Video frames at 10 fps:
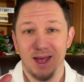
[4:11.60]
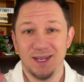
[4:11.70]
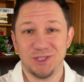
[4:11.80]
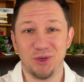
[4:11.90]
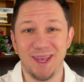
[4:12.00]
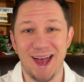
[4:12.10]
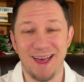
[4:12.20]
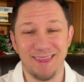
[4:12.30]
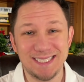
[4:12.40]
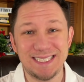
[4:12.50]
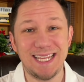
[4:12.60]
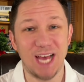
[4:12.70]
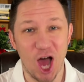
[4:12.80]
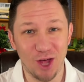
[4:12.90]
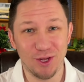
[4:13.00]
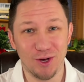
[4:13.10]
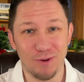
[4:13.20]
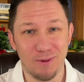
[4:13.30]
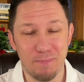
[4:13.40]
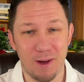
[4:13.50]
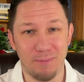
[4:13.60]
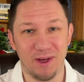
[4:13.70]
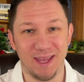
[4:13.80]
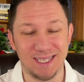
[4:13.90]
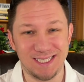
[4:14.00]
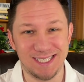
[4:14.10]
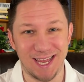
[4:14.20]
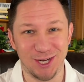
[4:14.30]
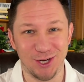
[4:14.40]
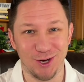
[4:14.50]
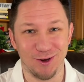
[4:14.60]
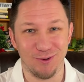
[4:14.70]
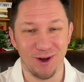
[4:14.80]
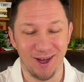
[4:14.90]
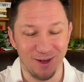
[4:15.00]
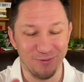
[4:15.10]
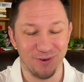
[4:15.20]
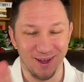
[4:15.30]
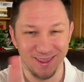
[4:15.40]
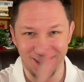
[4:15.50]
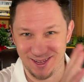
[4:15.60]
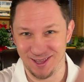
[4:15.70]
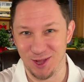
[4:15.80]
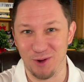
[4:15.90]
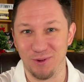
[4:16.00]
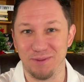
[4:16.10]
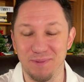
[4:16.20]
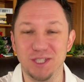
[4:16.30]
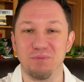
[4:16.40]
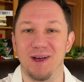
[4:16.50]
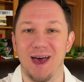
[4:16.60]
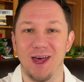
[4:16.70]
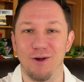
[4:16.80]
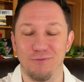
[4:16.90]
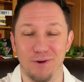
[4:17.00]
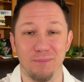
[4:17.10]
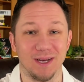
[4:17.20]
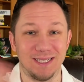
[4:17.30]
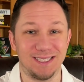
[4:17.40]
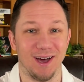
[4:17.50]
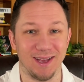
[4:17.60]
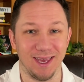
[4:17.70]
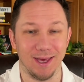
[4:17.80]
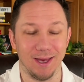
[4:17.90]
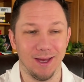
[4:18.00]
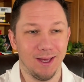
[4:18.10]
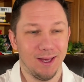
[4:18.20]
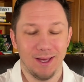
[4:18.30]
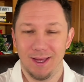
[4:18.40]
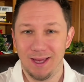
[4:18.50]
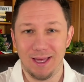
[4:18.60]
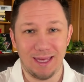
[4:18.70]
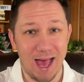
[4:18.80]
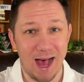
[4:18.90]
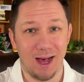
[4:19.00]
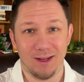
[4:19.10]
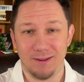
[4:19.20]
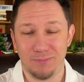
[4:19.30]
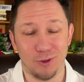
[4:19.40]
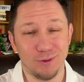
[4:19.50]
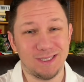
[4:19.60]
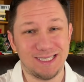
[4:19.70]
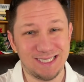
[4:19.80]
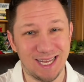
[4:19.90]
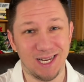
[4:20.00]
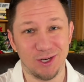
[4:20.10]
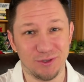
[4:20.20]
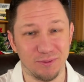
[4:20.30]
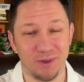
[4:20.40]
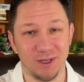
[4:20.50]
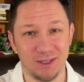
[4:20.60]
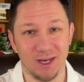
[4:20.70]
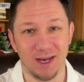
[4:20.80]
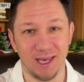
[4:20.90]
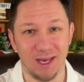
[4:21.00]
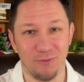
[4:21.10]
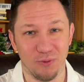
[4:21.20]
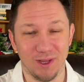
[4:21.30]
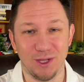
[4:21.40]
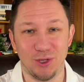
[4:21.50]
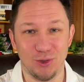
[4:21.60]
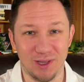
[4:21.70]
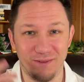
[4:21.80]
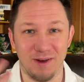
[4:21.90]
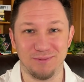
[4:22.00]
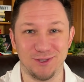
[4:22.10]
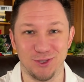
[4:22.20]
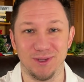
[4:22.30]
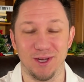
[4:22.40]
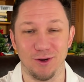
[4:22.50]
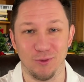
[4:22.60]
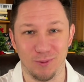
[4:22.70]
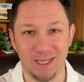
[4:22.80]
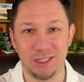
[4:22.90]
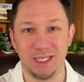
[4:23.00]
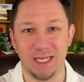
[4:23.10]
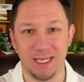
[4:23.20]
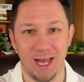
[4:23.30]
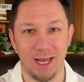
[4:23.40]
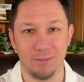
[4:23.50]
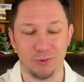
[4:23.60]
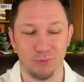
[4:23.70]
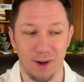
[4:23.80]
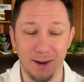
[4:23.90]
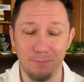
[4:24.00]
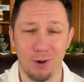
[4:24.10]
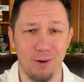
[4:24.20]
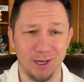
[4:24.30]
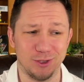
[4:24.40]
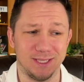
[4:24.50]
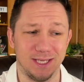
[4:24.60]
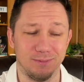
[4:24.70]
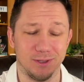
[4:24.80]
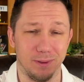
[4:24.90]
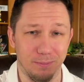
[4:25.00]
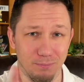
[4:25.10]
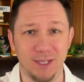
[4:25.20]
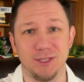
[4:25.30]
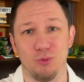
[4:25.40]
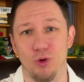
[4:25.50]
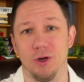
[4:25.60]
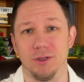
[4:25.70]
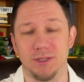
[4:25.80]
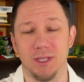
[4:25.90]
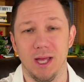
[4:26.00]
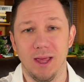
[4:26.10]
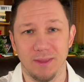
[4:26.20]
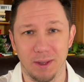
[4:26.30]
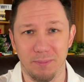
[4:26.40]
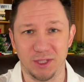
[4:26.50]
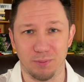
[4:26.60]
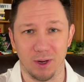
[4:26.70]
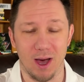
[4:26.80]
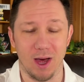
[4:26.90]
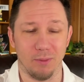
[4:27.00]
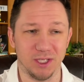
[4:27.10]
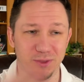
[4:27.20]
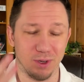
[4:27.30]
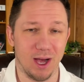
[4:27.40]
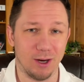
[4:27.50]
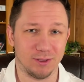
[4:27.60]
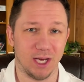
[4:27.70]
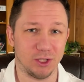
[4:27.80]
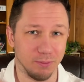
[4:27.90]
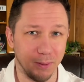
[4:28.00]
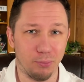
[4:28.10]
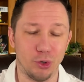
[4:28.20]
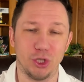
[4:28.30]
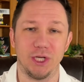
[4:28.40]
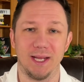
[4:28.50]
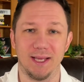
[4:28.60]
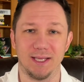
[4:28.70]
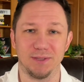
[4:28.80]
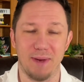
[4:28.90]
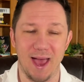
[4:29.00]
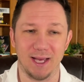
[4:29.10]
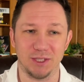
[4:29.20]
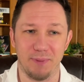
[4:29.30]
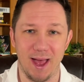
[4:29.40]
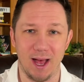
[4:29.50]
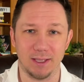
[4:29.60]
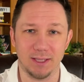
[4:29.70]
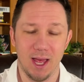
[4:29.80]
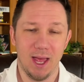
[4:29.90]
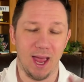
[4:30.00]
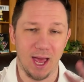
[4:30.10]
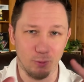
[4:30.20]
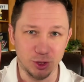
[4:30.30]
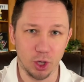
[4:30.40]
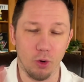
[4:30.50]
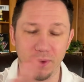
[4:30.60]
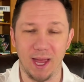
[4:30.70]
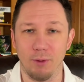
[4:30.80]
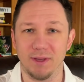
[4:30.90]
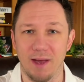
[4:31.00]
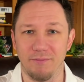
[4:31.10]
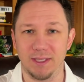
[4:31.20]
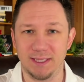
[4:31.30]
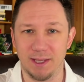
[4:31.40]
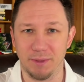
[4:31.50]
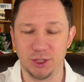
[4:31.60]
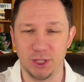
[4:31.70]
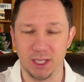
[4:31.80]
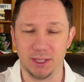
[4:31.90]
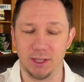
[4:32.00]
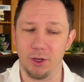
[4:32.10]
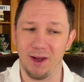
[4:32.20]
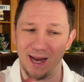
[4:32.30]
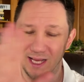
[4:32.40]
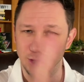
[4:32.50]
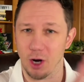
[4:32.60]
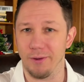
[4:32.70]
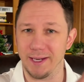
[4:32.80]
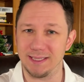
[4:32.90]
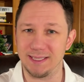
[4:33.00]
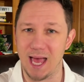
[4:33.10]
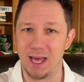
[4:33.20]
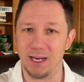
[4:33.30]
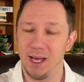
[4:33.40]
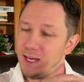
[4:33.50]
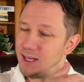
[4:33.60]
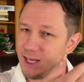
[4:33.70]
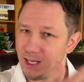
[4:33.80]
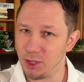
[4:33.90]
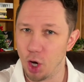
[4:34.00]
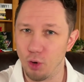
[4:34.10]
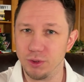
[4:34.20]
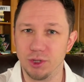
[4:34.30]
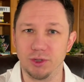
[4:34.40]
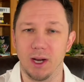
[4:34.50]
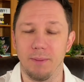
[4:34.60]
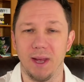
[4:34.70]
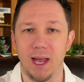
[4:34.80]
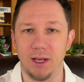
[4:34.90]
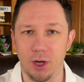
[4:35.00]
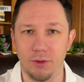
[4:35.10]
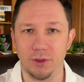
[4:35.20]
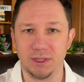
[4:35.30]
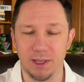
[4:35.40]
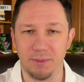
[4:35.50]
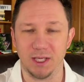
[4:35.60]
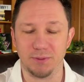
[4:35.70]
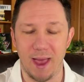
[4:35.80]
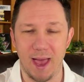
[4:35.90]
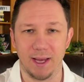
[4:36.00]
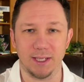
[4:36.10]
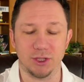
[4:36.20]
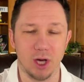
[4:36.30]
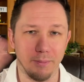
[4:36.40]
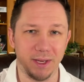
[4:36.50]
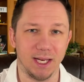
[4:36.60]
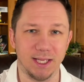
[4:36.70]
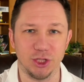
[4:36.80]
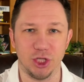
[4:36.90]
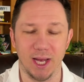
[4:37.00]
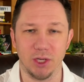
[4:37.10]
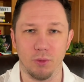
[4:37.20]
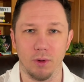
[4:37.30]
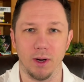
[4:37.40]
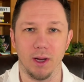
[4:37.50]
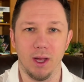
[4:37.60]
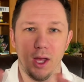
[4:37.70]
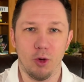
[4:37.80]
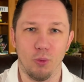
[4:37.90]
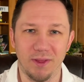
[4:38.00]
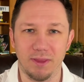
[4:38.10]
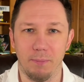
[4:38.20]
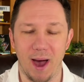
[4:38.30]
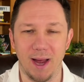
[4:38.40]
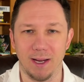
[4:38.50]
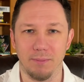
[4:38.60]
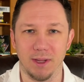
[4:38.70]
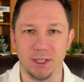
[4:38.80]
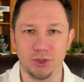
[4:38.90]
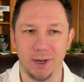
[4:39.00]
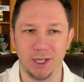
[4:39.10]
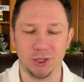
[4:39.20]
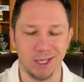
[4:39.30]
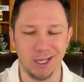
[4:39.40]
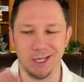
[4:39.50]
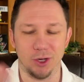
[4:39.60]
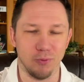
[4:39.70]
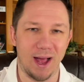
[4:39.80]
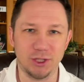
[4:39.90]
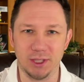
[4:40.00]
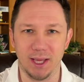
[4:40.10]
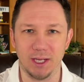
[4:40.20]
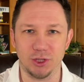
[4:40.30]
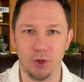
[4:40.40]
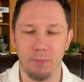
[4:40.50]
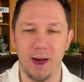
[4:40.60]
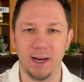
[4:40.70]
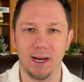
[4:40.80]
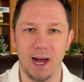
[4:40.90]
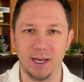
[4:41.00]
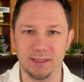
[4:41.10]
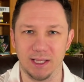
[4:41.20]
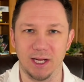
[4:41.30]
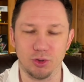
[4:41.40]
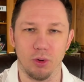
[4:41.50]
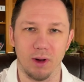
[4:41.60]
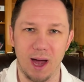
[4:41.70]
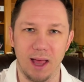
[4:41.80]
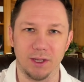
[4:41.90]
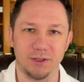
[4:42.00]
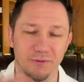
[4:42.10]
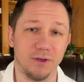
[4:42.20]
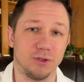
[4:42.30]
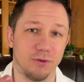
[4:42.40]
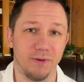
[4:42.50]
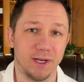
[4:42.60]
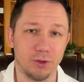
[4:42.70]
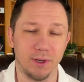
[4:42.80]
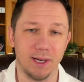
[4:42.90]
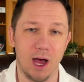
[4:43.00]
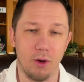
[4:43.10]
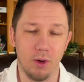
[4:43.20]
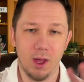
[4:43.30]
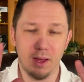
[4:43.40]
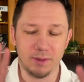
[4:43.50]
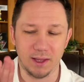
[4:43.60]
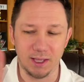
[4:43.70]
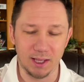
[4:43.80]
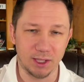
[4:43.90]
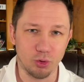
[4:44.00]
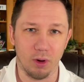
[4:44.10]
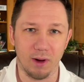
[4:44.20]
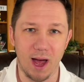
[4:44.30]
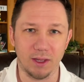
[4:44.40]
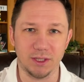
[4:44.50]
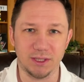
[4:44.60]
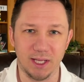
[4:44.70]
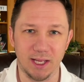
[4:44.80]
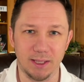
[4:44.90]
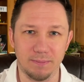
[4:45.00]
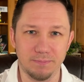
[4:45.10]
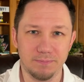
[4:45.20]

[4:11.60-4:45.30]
So yeah, that's the other Republican senator along with Mitch McConnell from Kentucky. Yeah. Those senators from Kentucky really do live up to their Grinch names. Rand Paul actually seems to be much worse than Mitch McConnell. Mitch McConnell's actually been pushing to get this package passed and was okay with having stimulus checks in there and has already said he knows there's going to be another stimulus package coming in January with the Biden administration. He congratulated Joe Biden on his Electoral College official victory now that the Electoral College did.